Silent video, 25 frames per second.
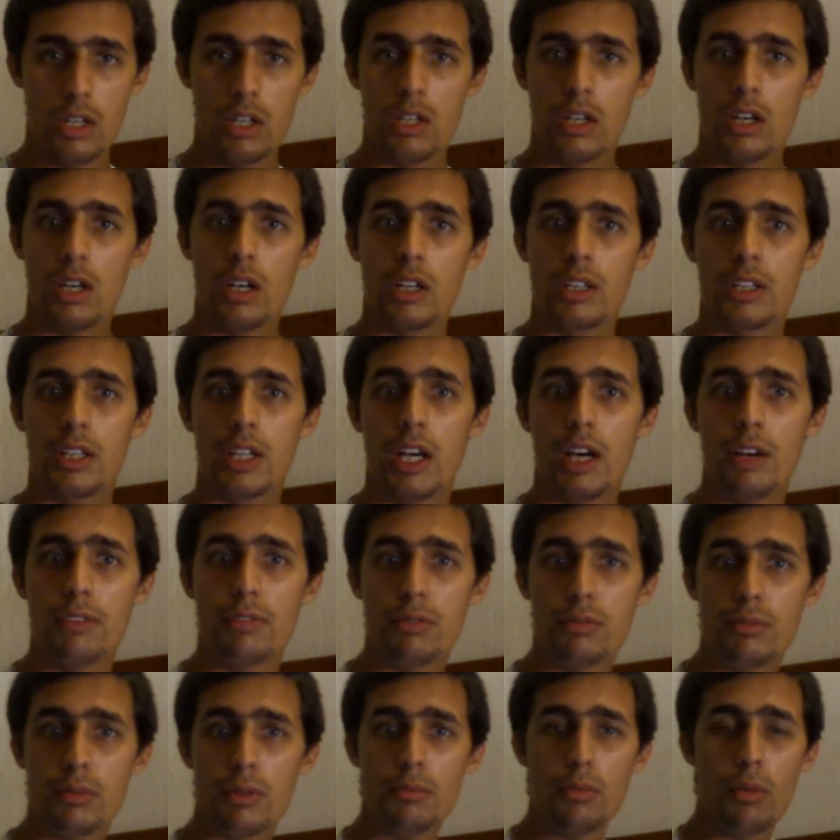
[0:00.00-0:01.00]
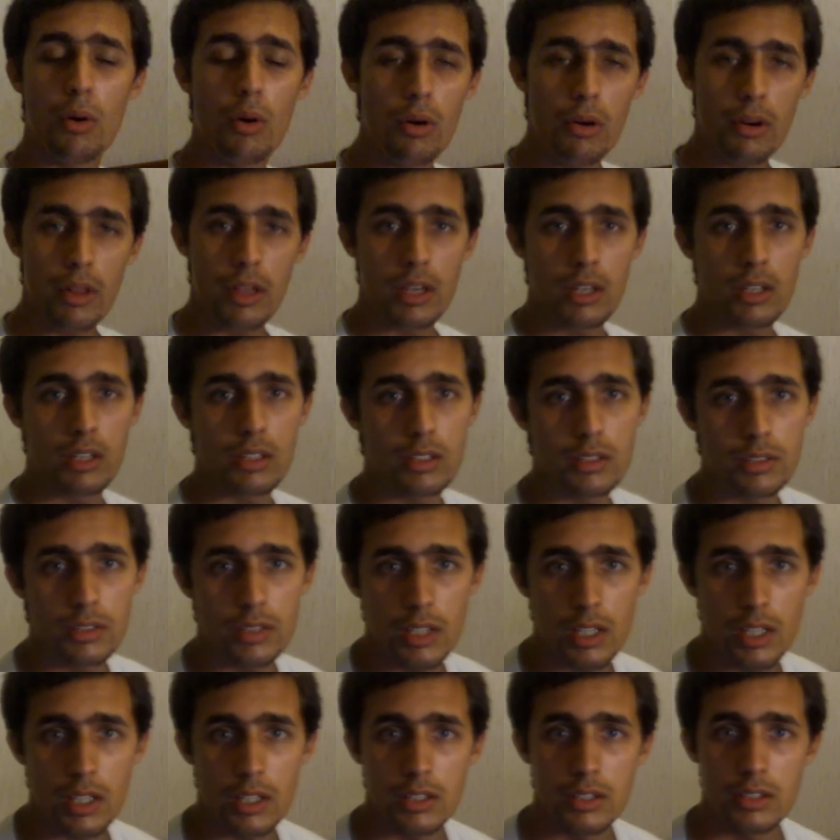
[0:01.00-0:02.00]
Uh, the guy from the morning,
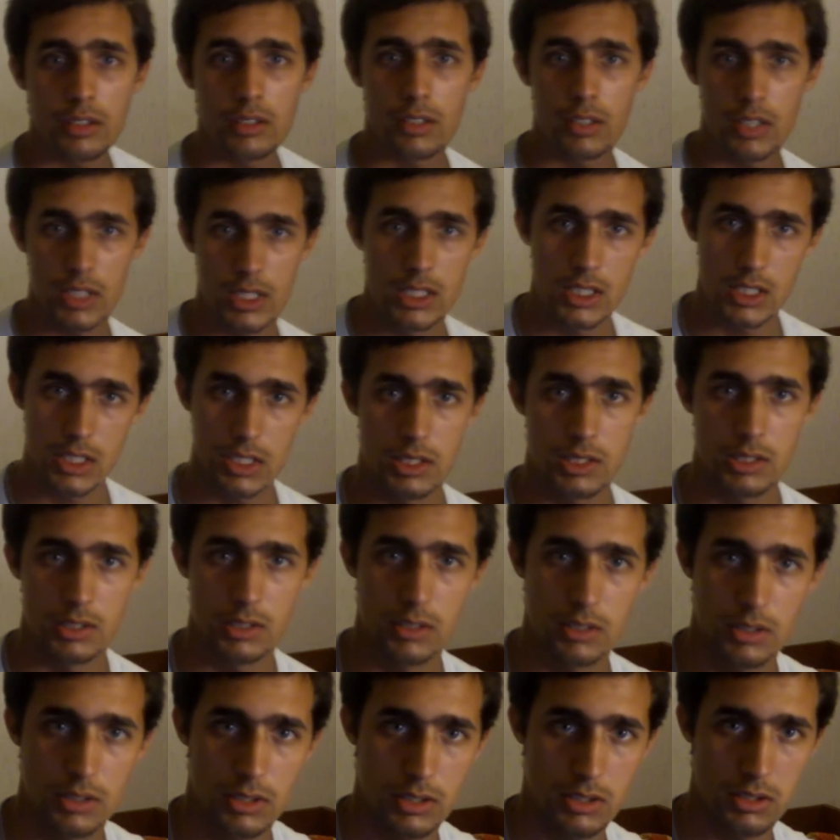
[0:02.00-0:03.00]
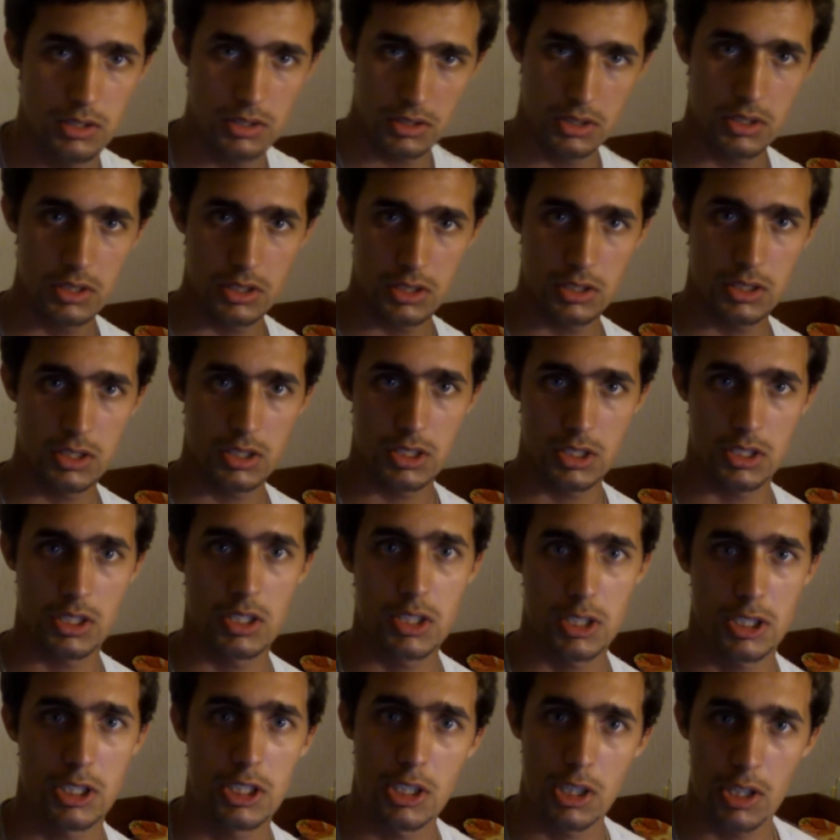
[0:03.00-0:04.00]
that, uh, the,
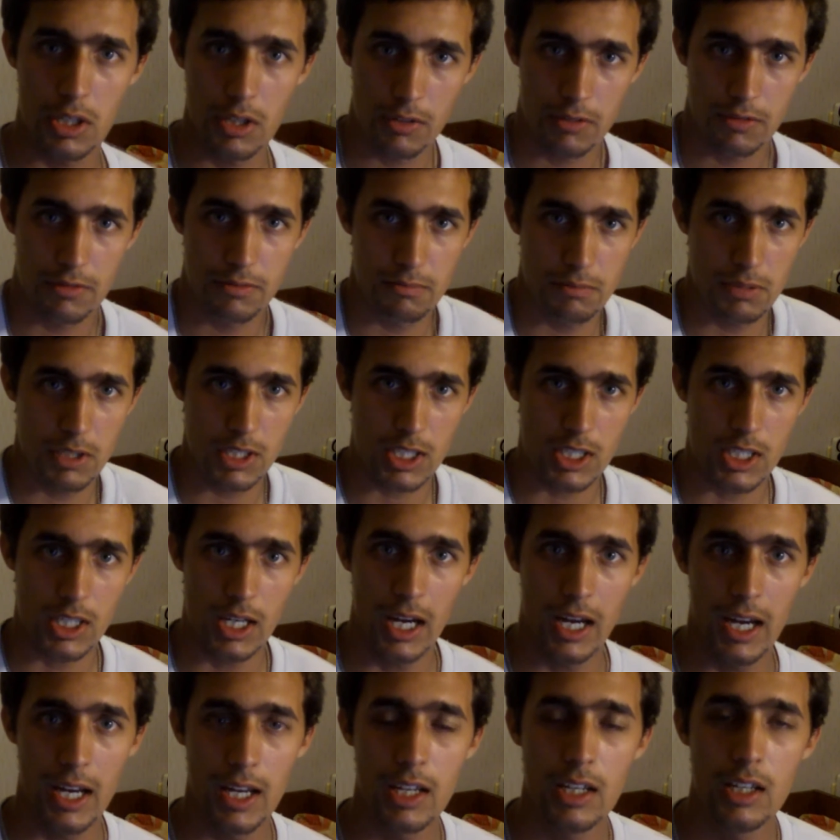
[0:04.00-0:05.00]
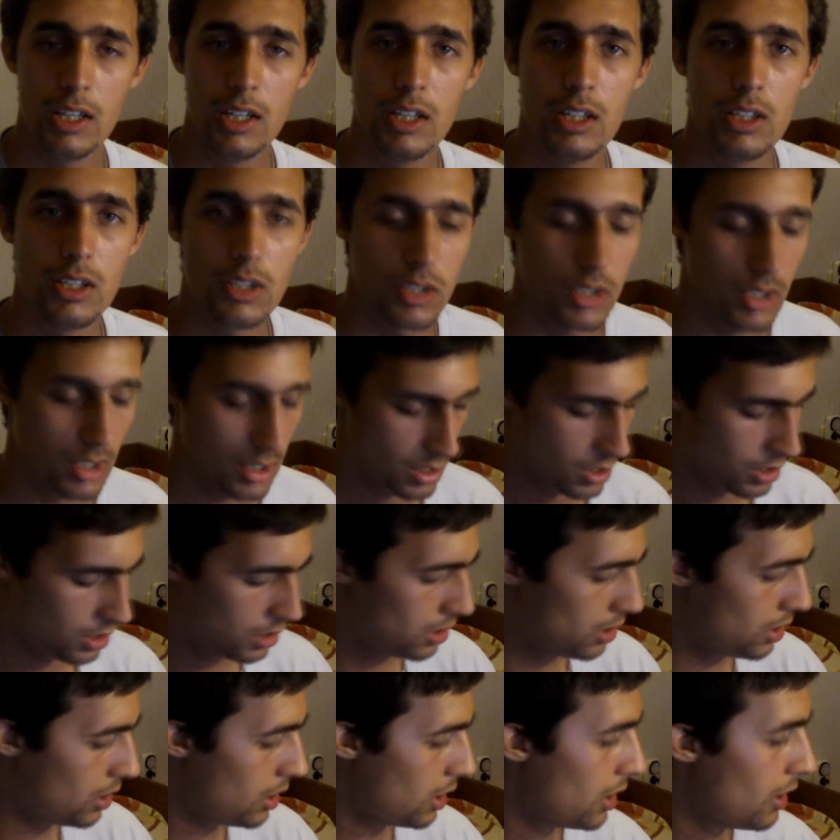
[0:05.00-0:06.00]
the, big guy, uh,
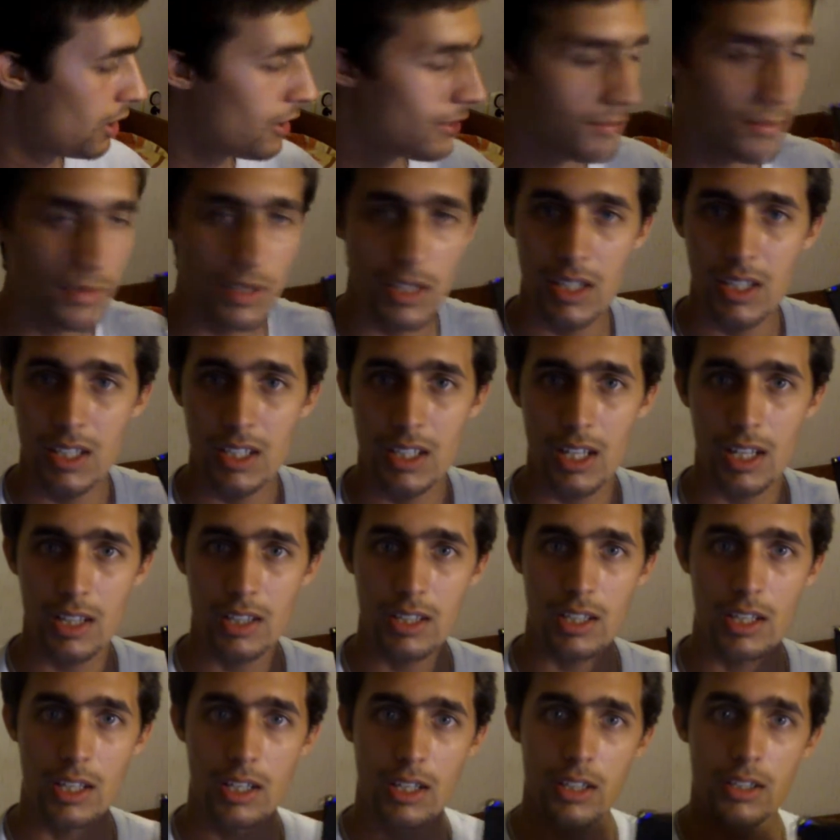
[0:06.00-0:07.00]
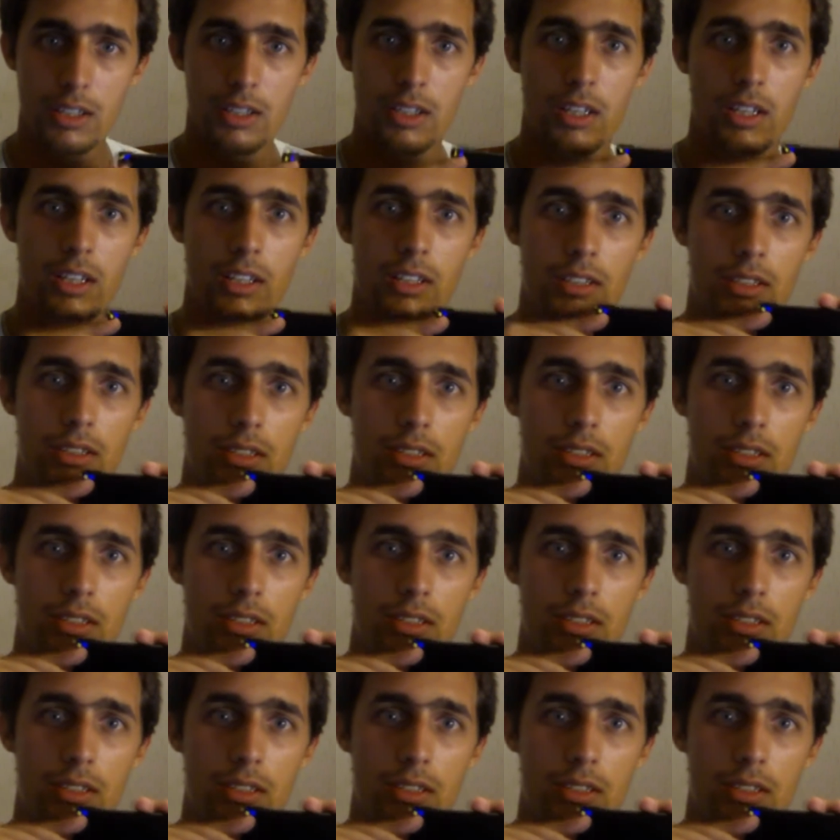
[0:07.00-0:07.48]
she gave me that thing, and